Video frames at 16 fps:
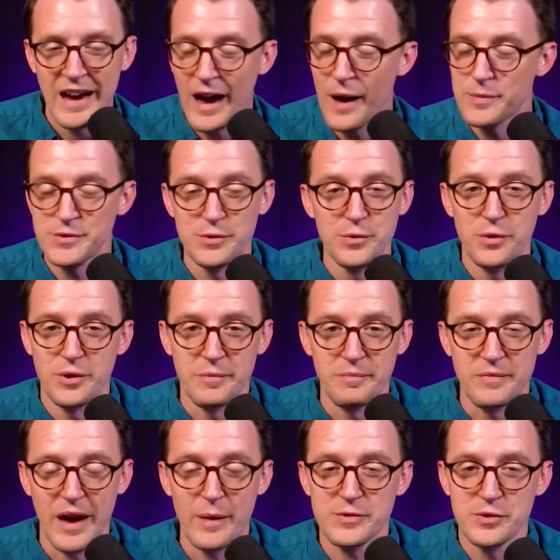
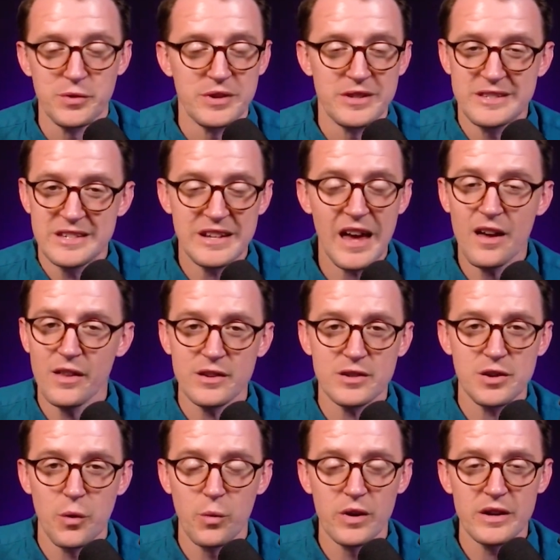Absolutely. Today on the
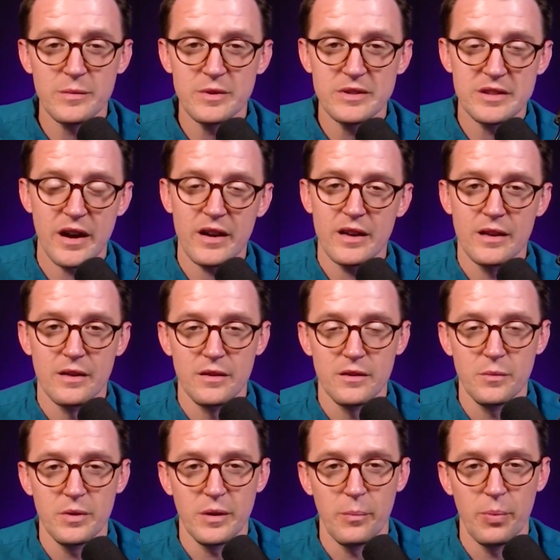show, we're going to be talking a
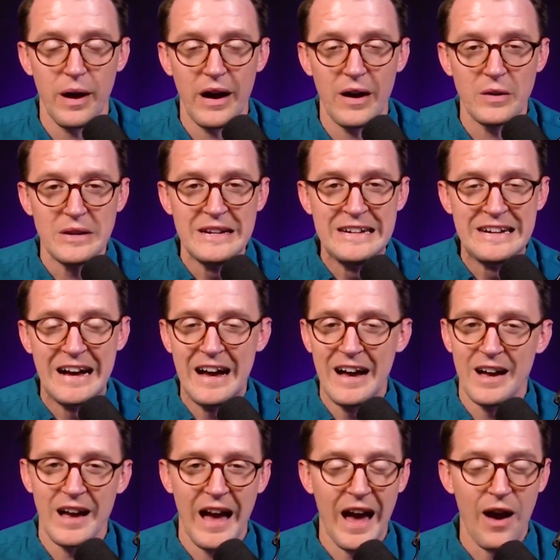little bit about
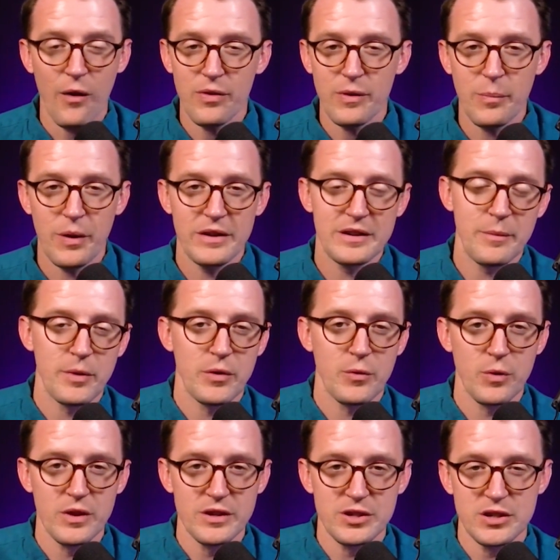how the pandemic
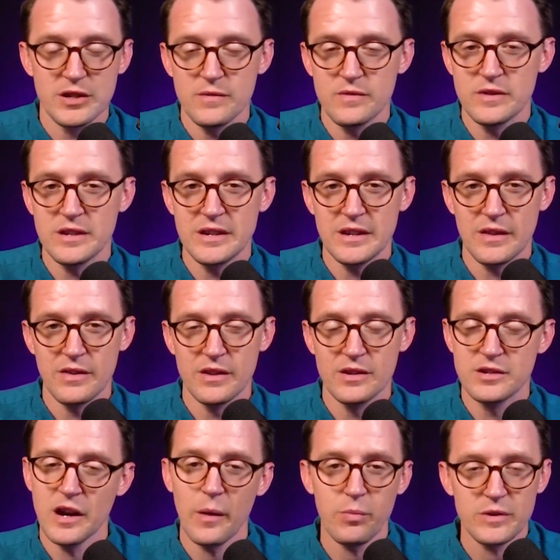really shifted the
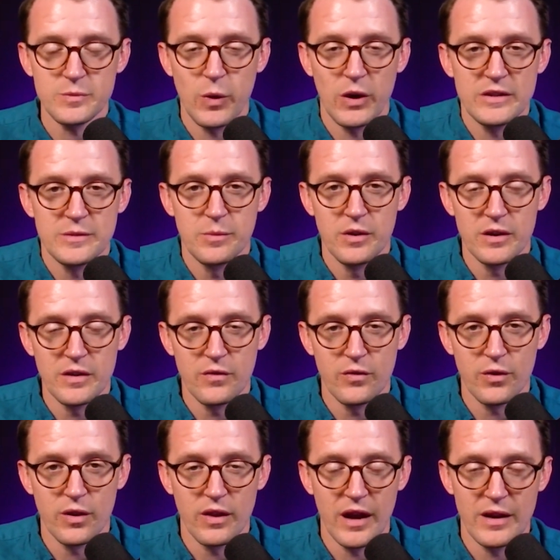job responsibility
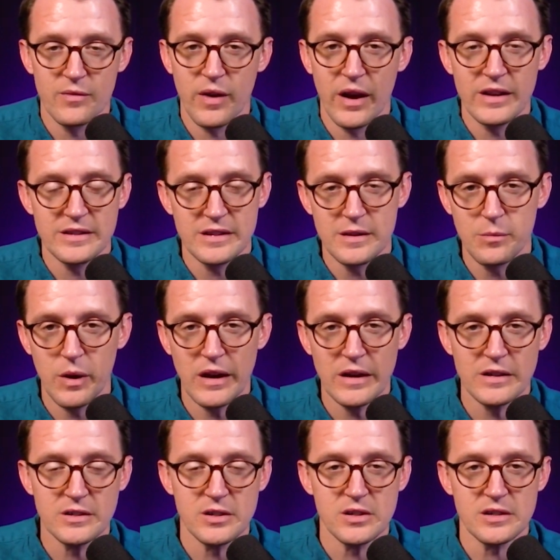for a lot of IT
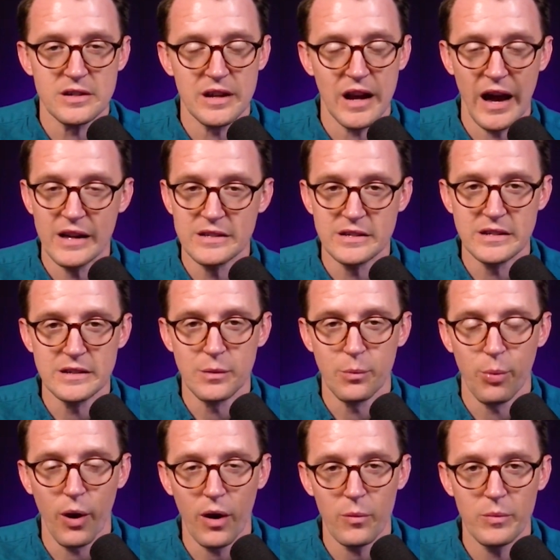managers and IT
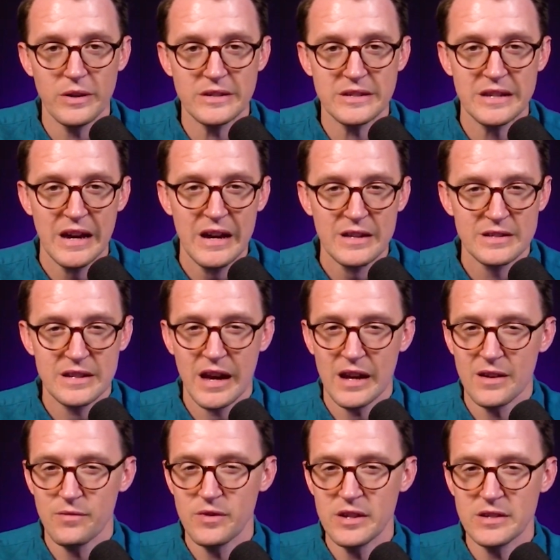departments to
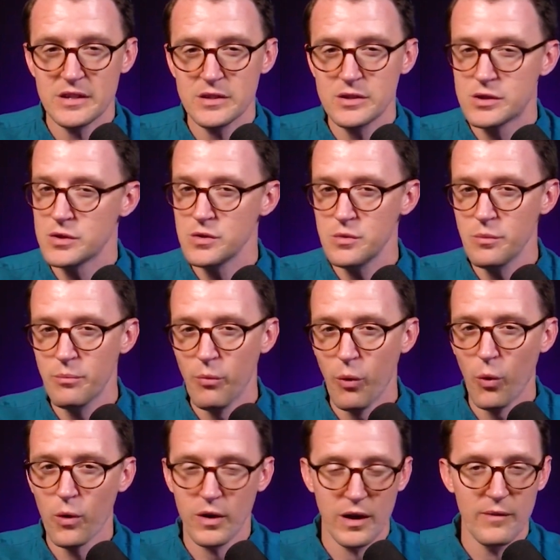kind of need to do
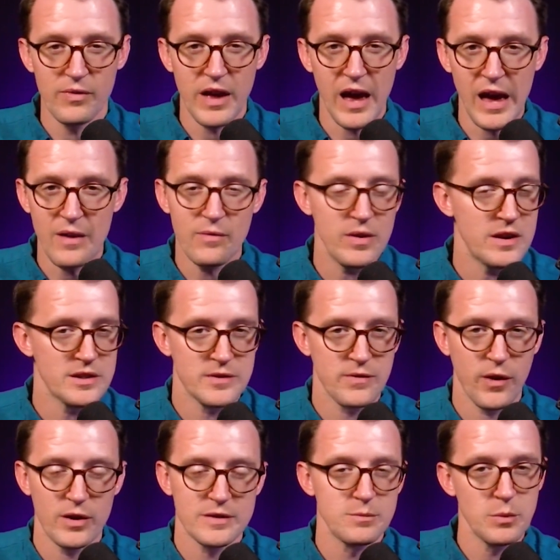more of the AV as
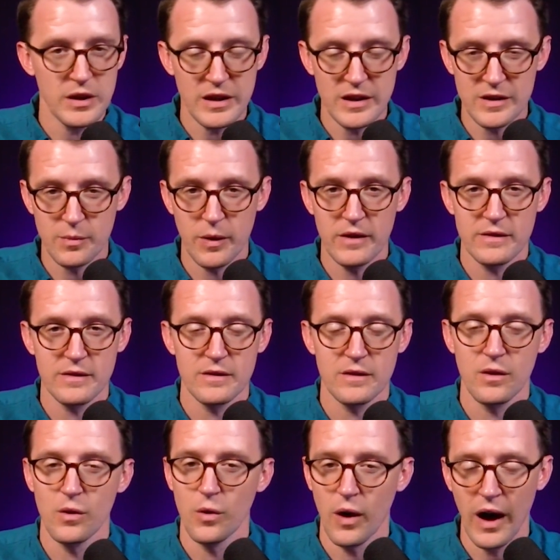far as meeting spaces
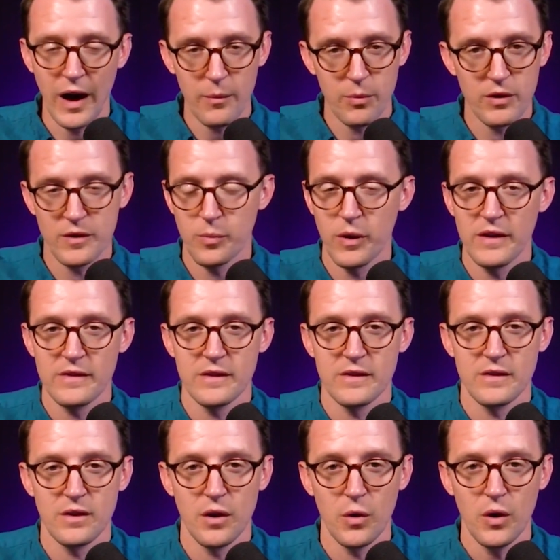go, hybrid
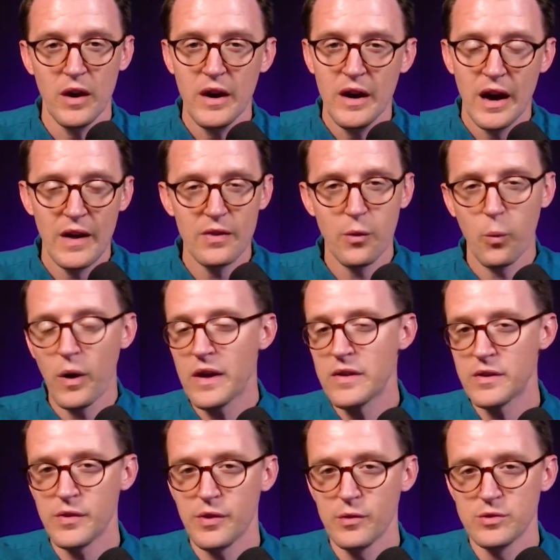spaces go, and the way
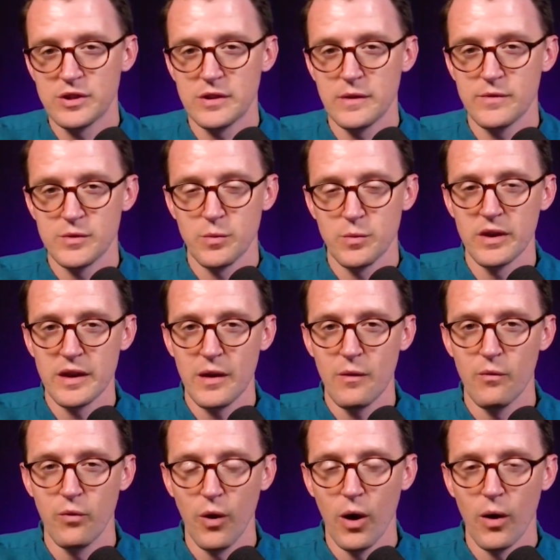that those shifts
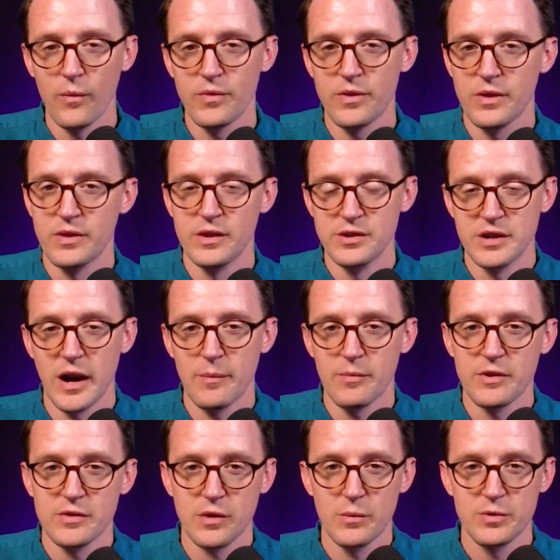evolved the
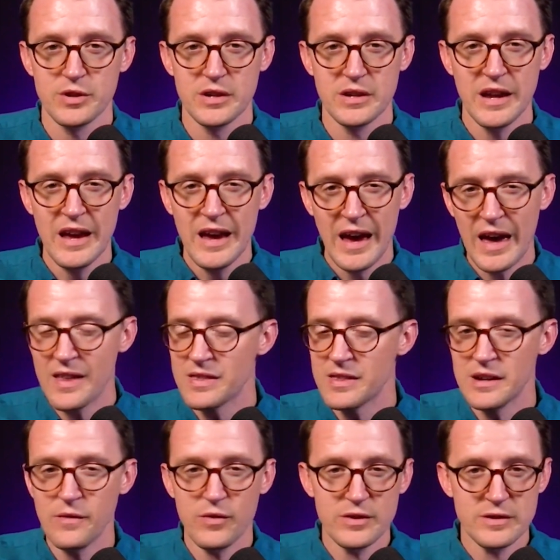job description and
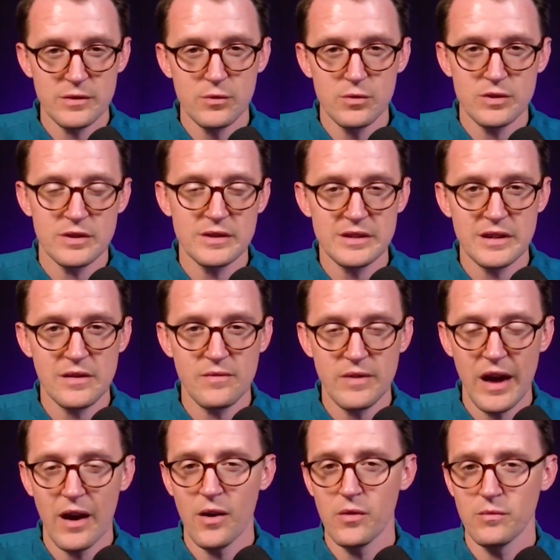the different solutions that have
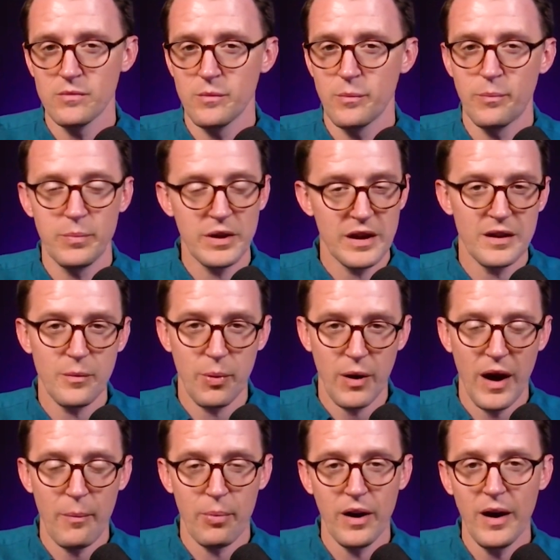now begun to
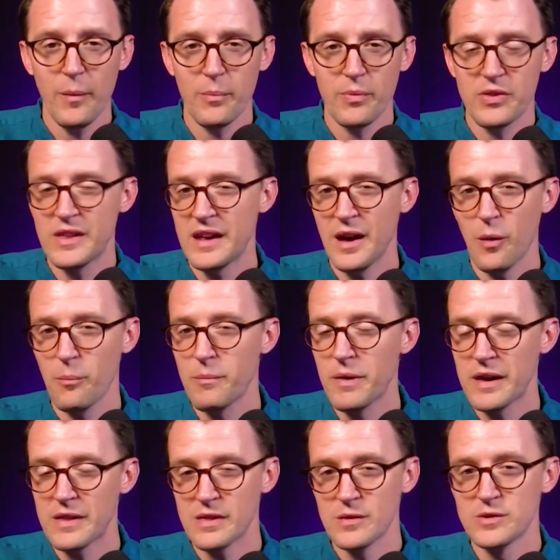pop up that help
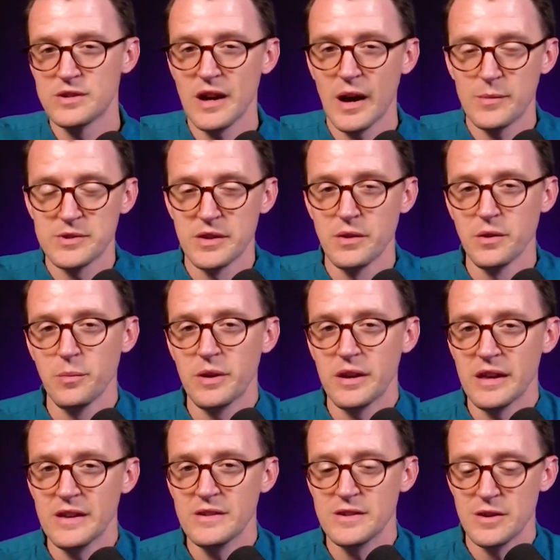make those jobs a little bit
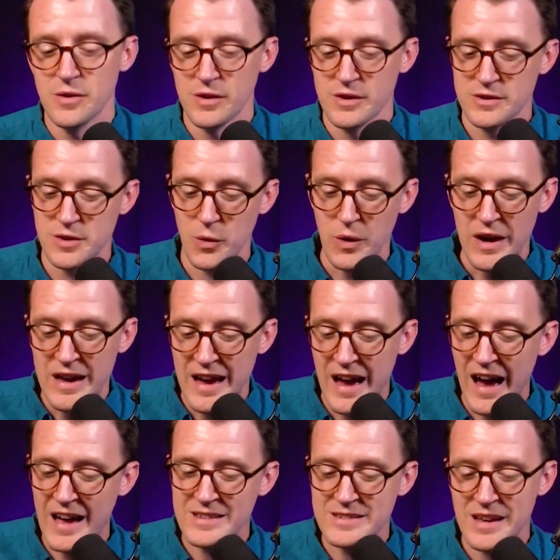easier. And so,
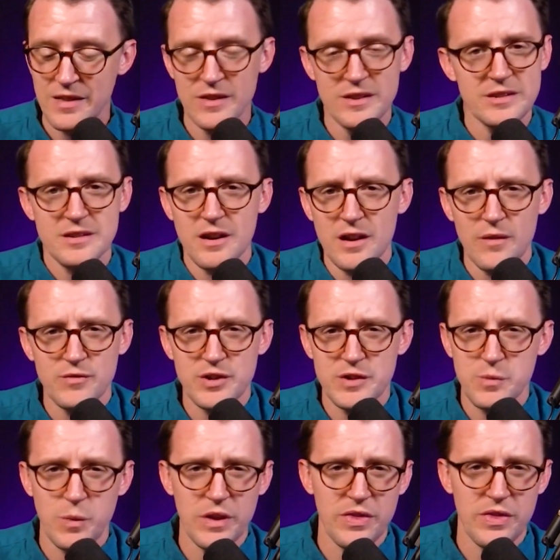Dan, let's start off
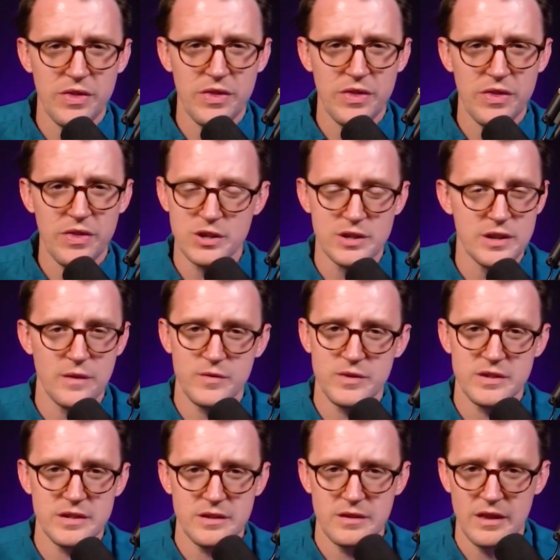just with those
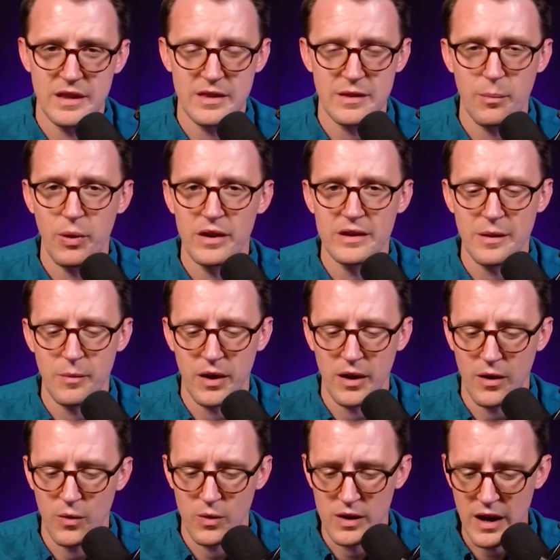shifts that the
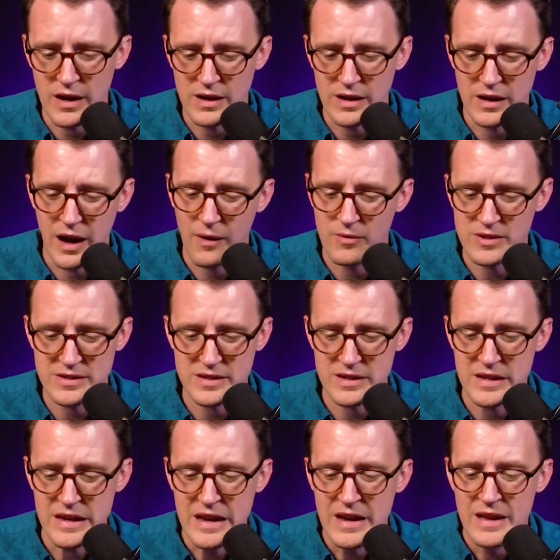pandemic created.
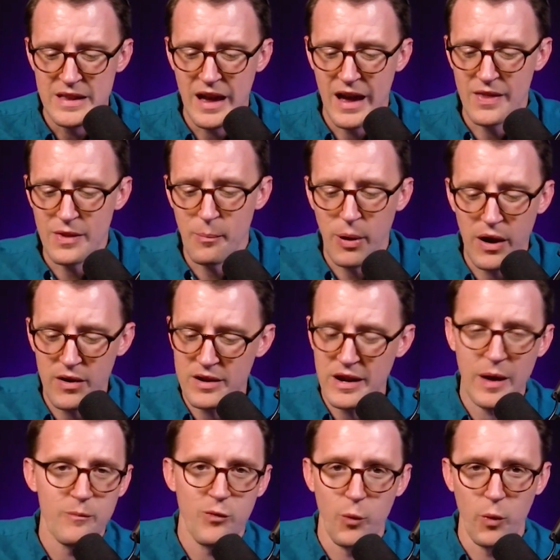Obviously, the
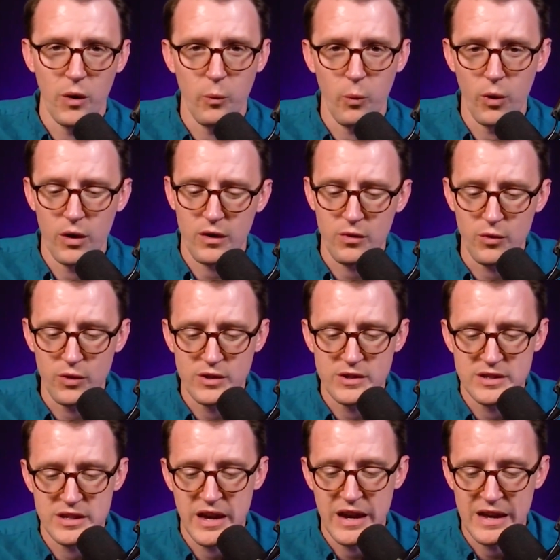paradigm for what work
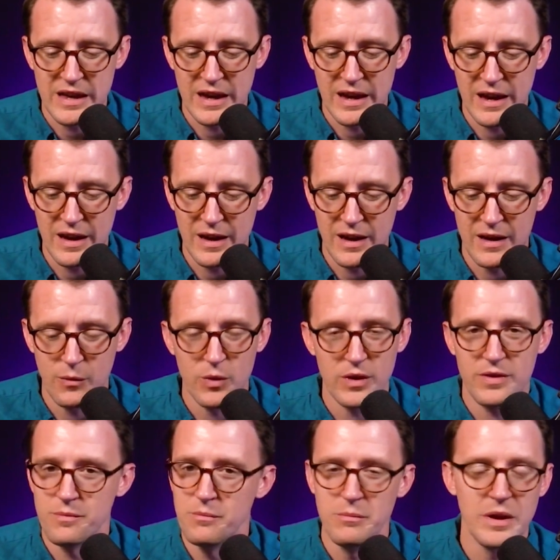looks like
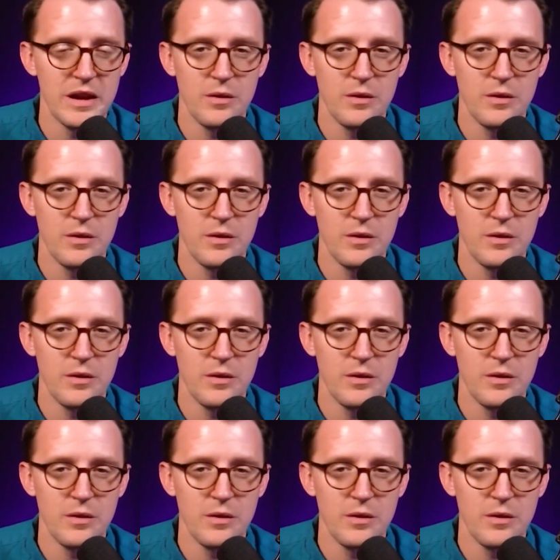with many